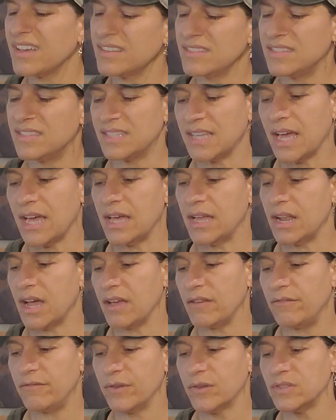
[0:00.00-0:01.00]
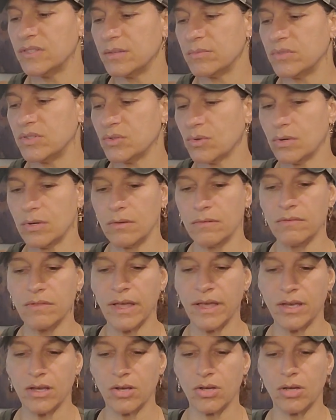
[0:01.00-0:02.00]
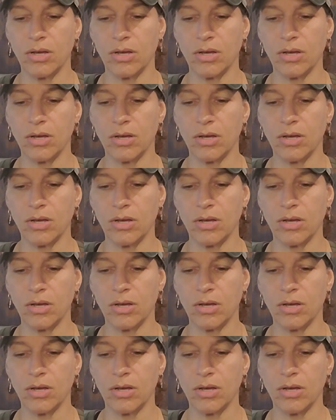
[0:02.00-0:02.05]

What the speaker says: said, I feel some sort of like